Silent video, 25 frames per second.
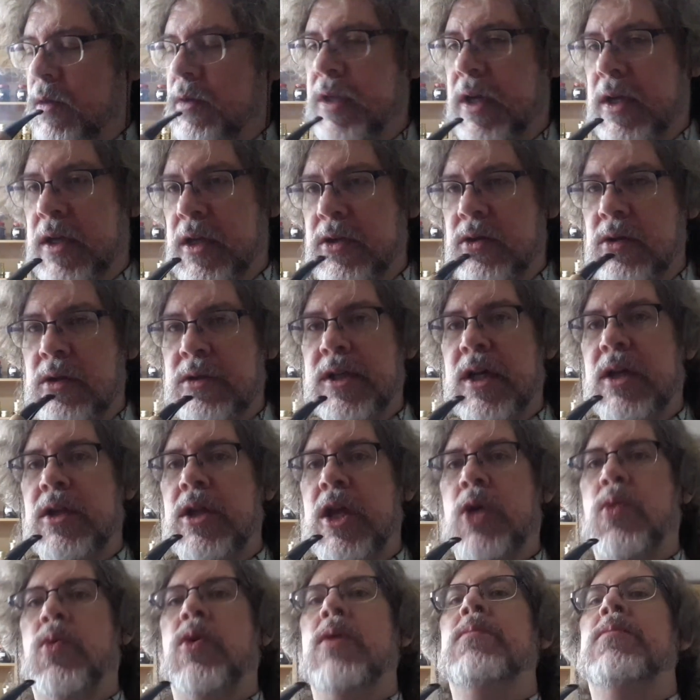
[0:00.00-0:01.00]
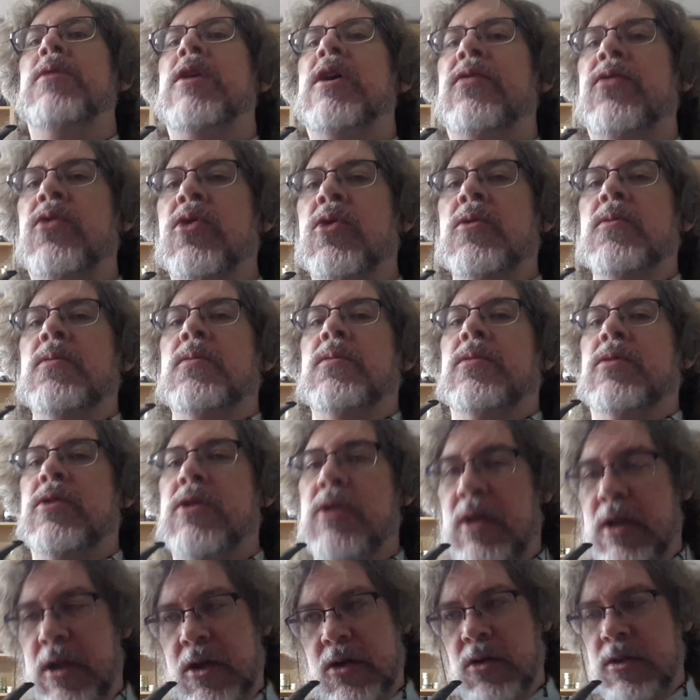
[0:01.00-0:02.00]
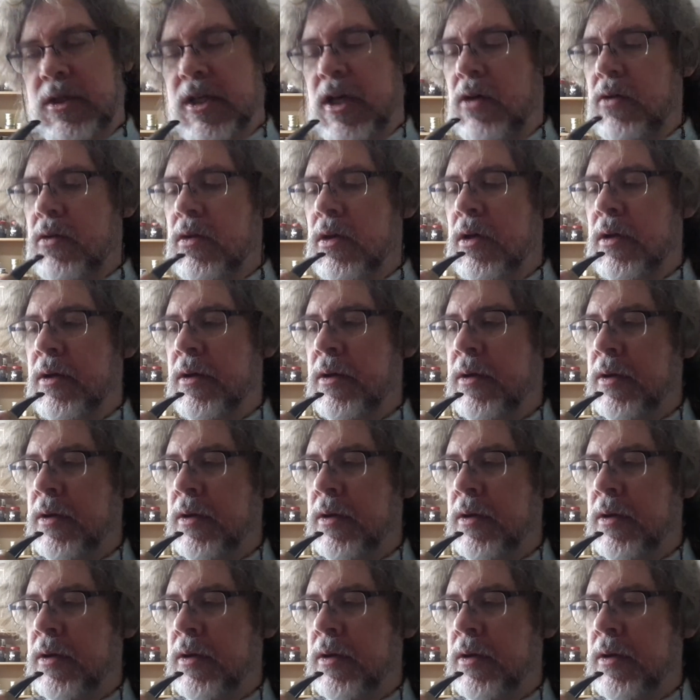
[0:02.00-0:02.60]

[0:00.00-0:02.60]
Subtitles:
Like, as soon as I take one puff, it goes out.